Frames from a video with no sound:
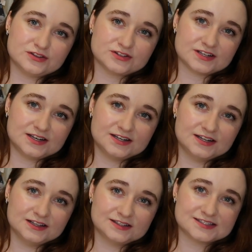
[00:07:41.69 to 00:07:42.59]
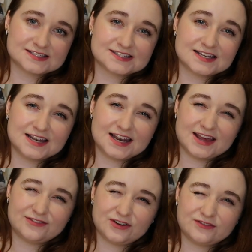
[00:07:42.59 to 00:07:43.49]
There's a little
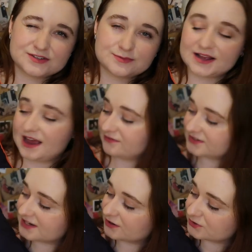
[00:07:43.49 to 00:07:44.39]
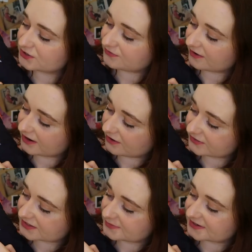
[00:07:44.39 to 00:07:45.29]
sliver of visible canvas here, which is very
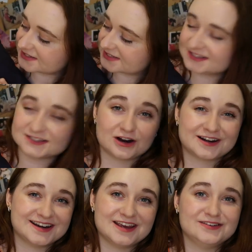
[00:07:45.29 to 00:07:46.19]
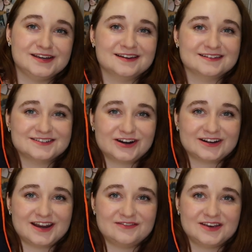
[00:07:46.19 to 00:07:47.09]
obvious because it's dark navy and
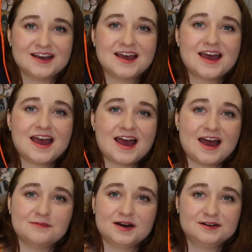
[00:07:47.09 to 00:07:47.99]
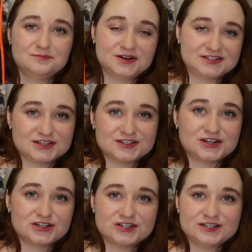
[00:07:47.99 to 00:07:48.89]
dark navy, but it's because the
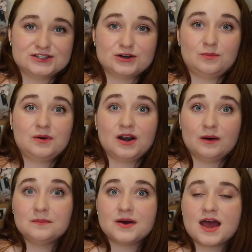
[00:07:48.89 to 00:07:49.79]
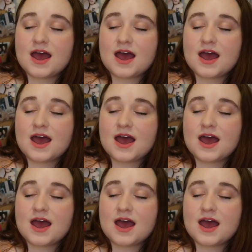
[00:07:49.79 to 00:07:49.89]
cushion is so plump.